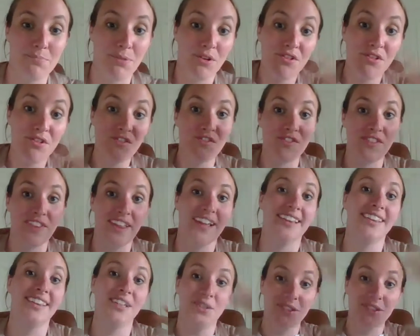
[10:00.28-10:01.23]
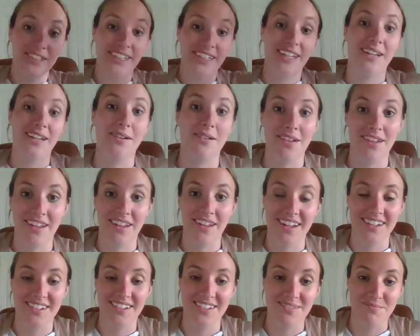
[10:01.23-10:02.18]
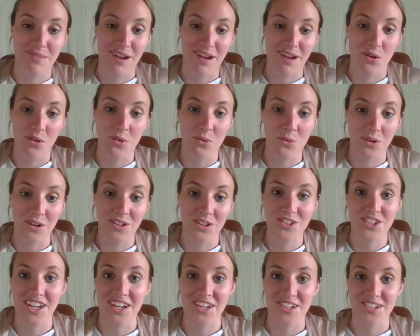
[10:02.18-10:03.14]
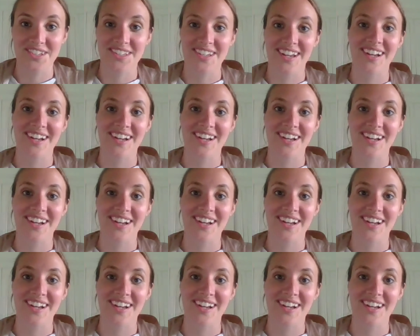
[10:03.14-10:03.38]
poof, like literally my whole world changes.